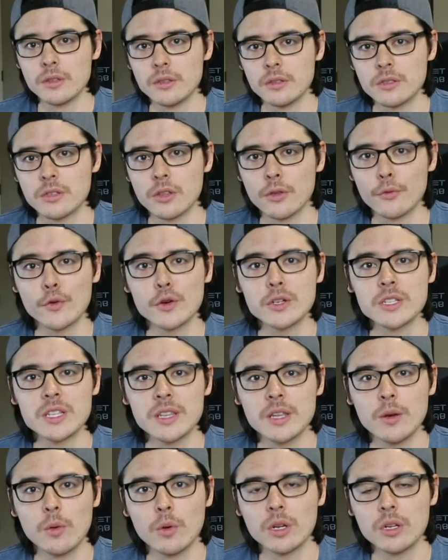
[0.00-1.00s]
So the first thing
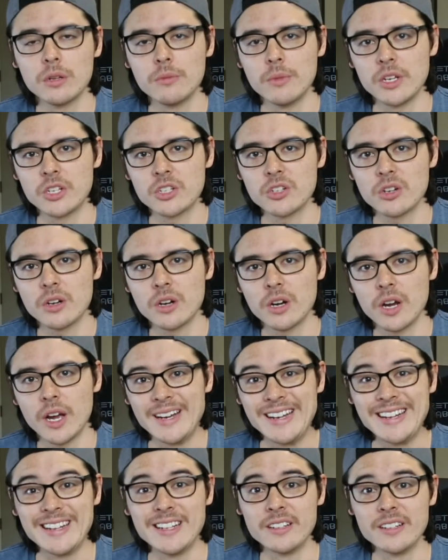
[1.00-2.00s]
they wanted to make sure
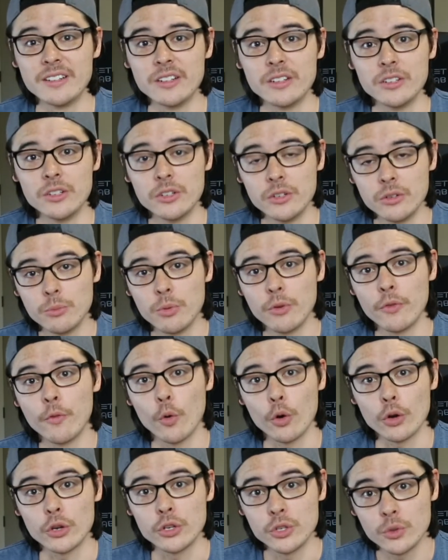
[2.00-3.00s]
I needed to do
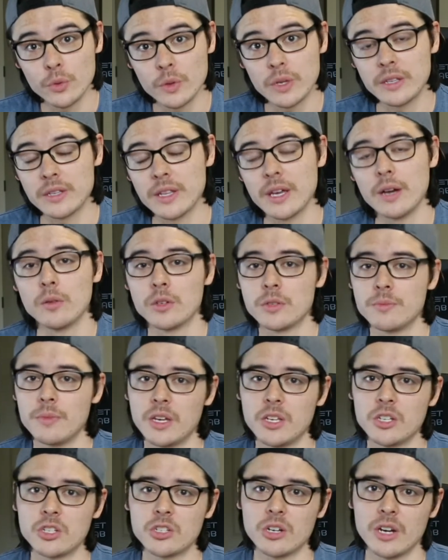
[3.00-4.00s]
before doing that was
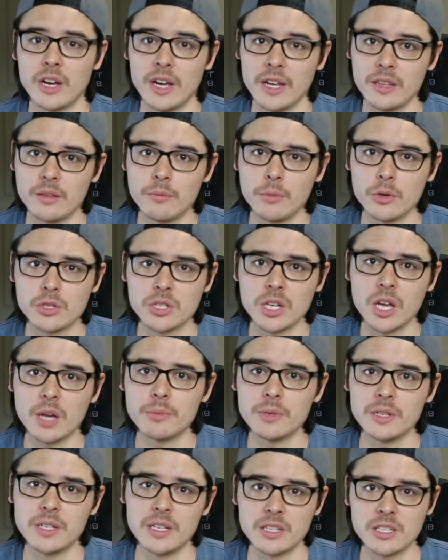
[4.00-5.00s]
making sure I had the most
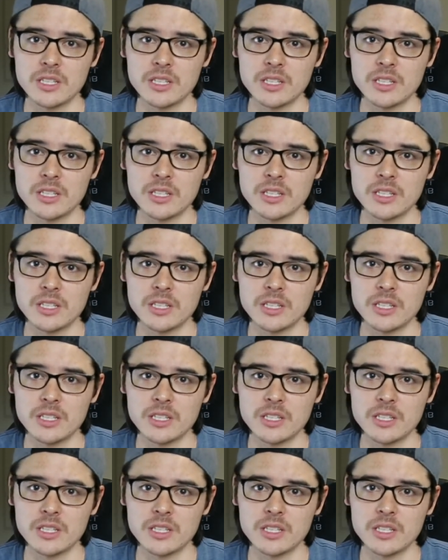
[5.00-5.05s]
up-to-date